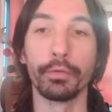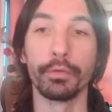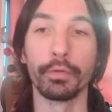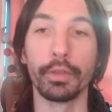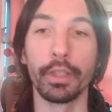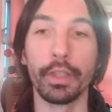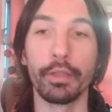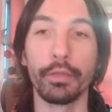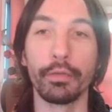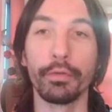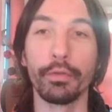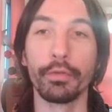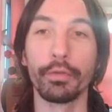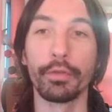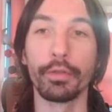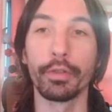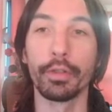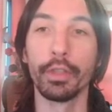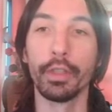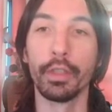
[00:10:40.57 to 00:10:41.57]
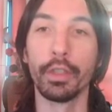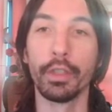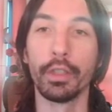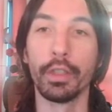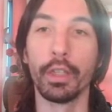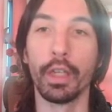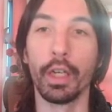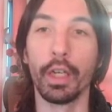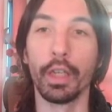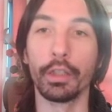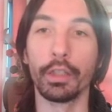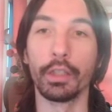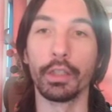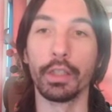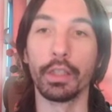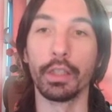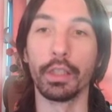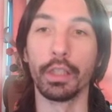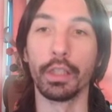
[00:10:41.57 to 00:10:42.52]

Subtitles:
reduce the